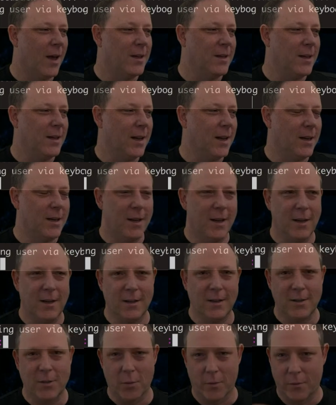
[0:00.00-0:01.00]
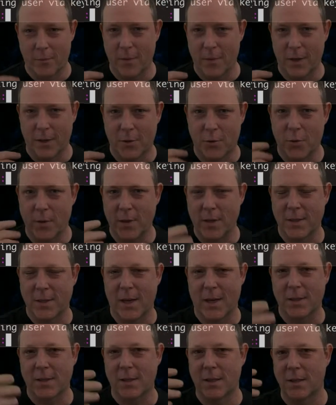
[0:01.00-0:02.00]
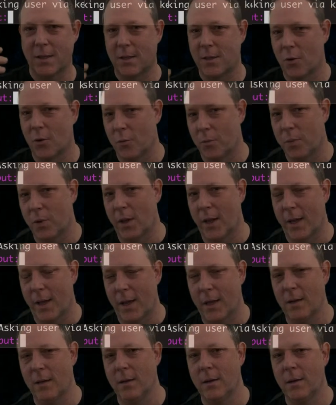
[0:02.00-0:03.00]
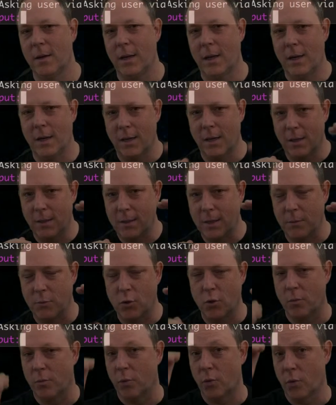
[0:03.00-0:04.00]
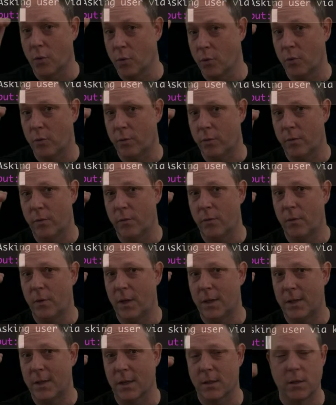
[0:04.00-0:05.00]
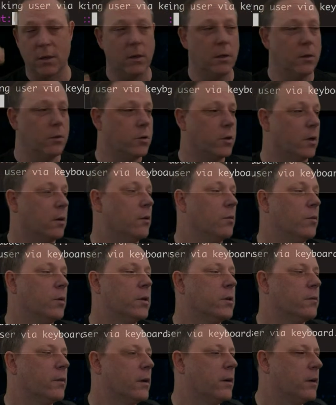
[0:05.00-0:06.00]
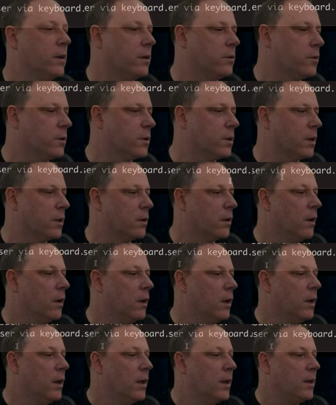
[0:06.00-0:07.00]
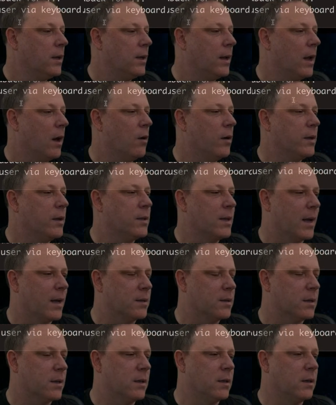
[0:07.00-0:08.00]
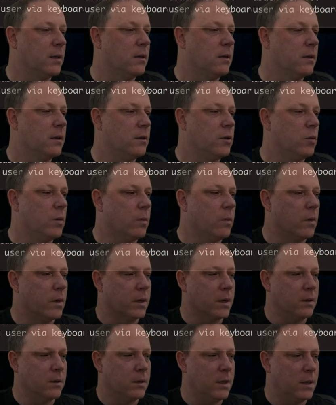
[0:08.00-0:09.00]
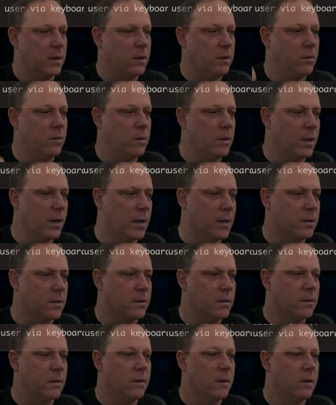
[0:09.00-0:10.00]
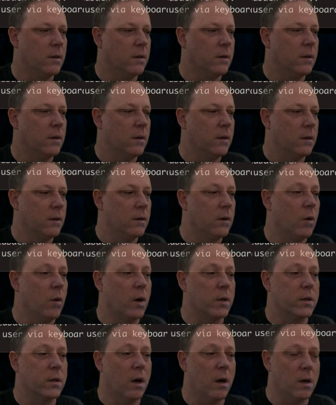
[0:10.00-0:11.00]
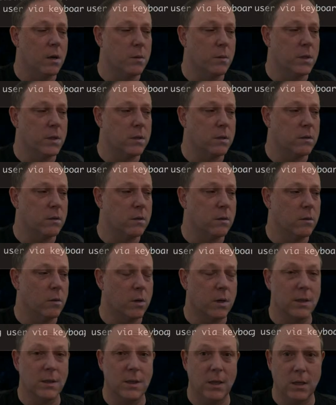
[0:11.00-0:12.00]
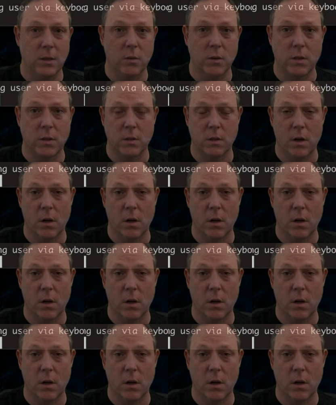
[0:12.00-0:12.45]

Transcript: It criticizes its own plan in an attempt to improve its execution, which is very interesting. Now it's asking, do we want to continue? Yes. Go autonomous or continuous?